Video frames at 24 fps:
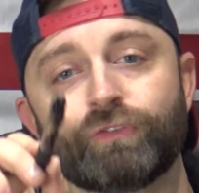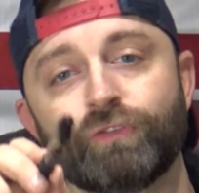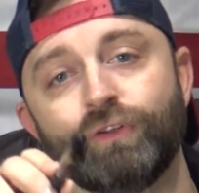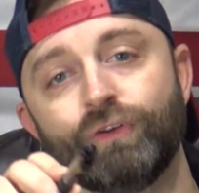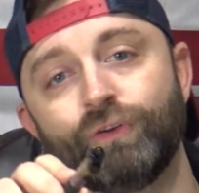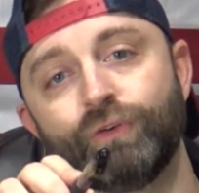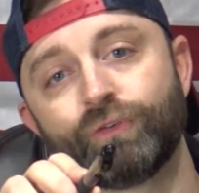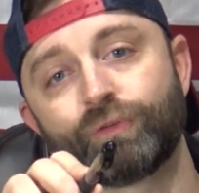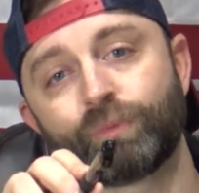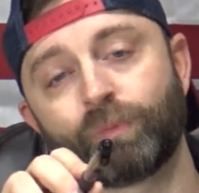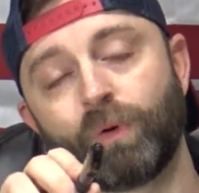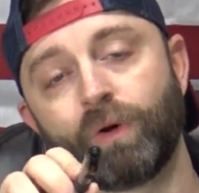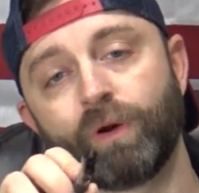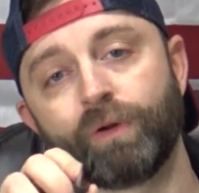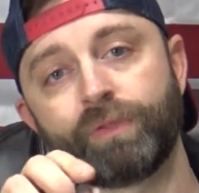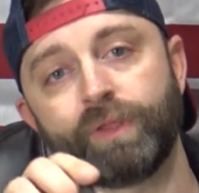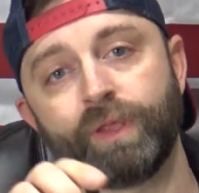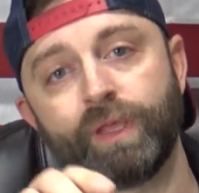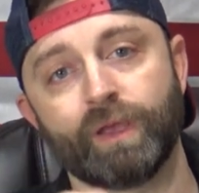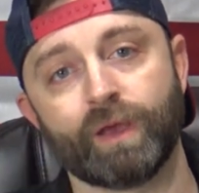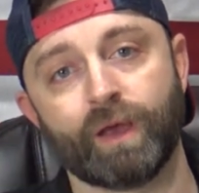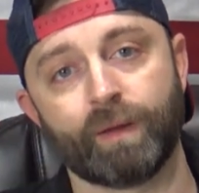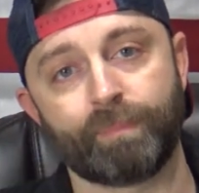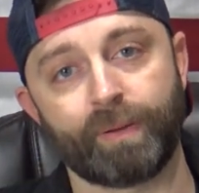
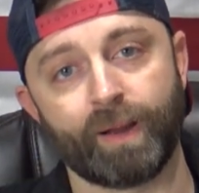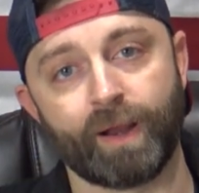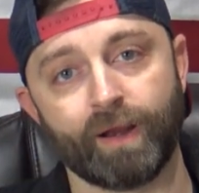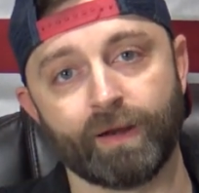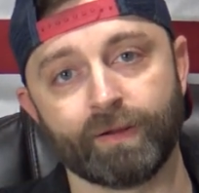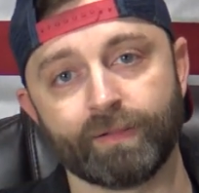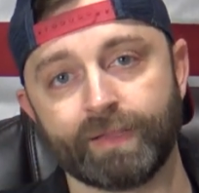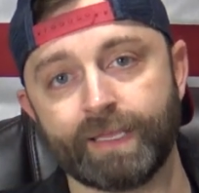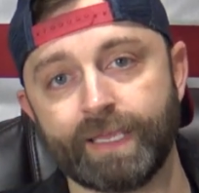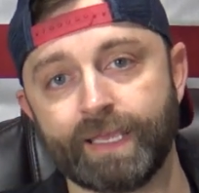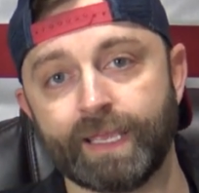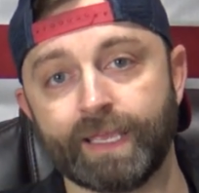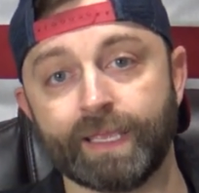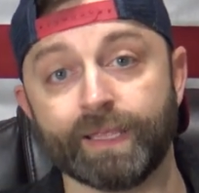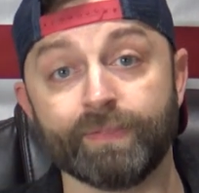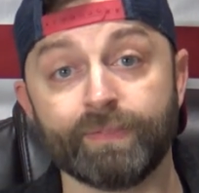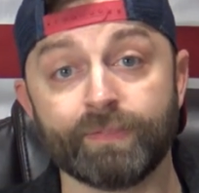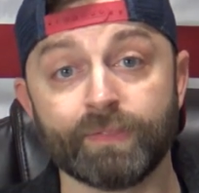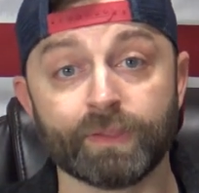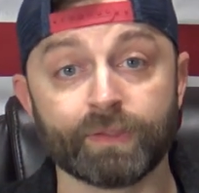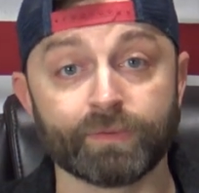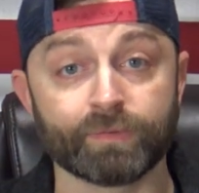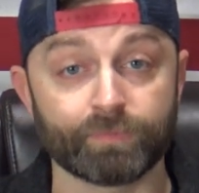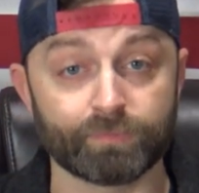newsworthy, apparently,
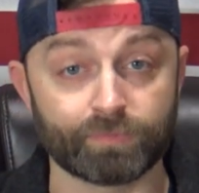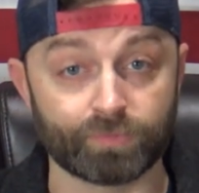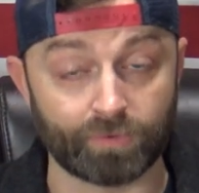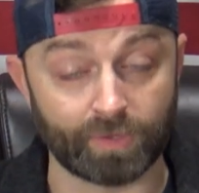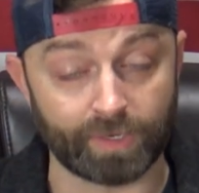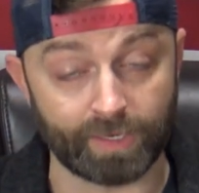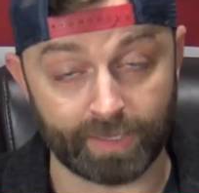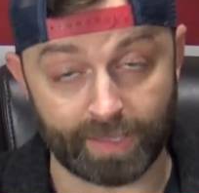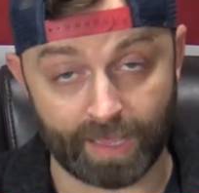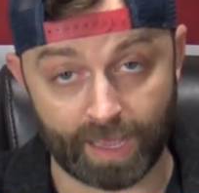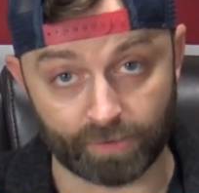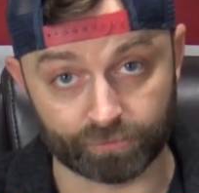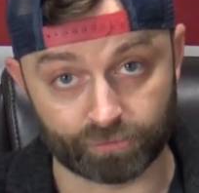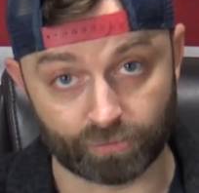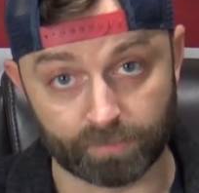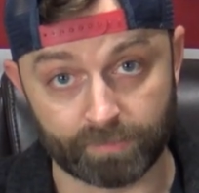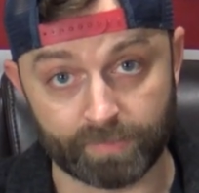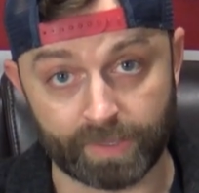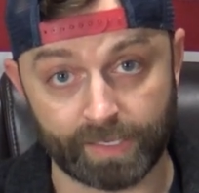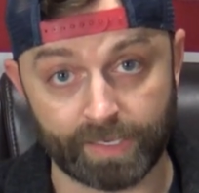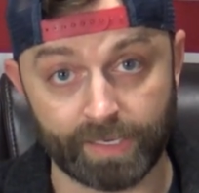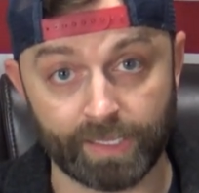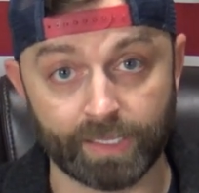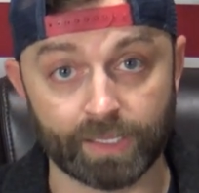in the city council
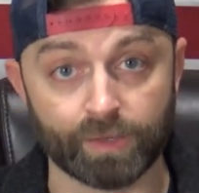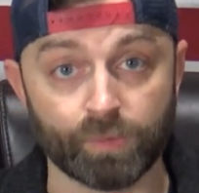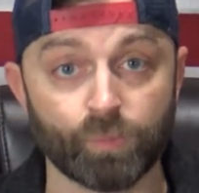meeting.